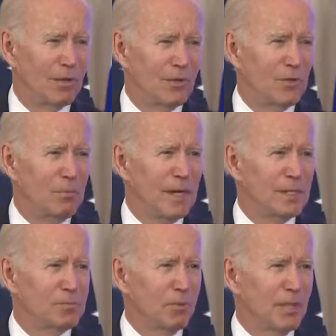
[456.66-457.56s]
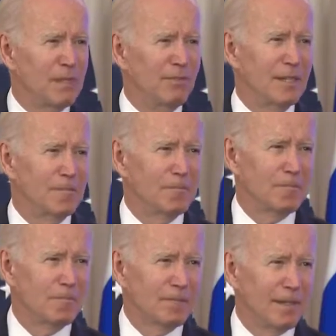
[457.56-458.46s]
you made us believe it,
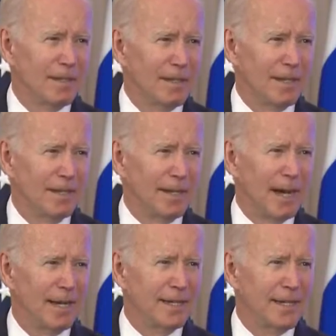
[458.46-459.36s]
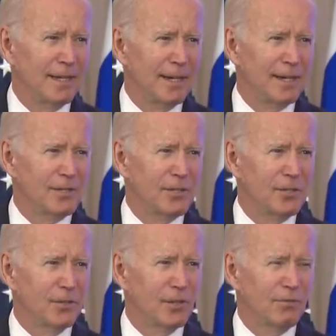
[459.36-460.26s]
in the idea that has
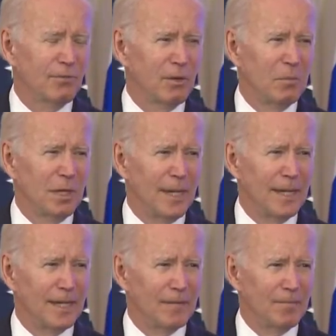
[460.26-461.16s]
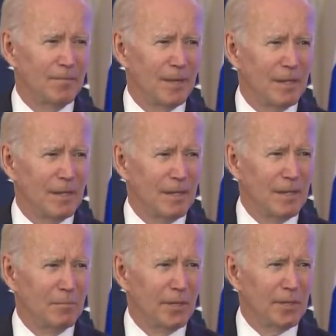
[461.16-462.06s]
endured for a millennia.
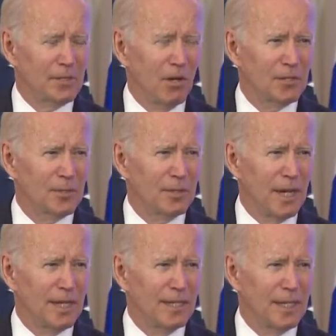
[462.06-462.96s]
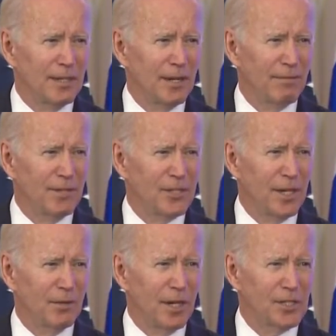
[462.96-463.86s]
But it's also an idea that every
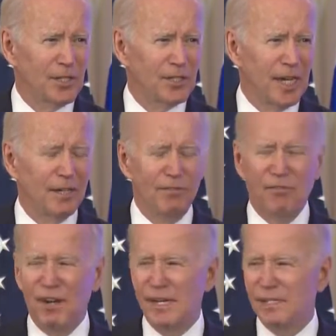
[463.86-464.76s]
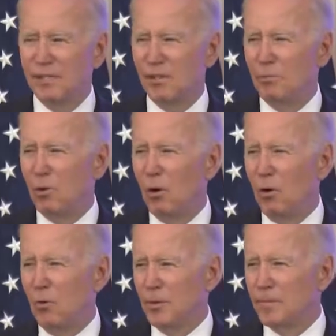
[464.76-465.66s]
generation has had to fight to uphold.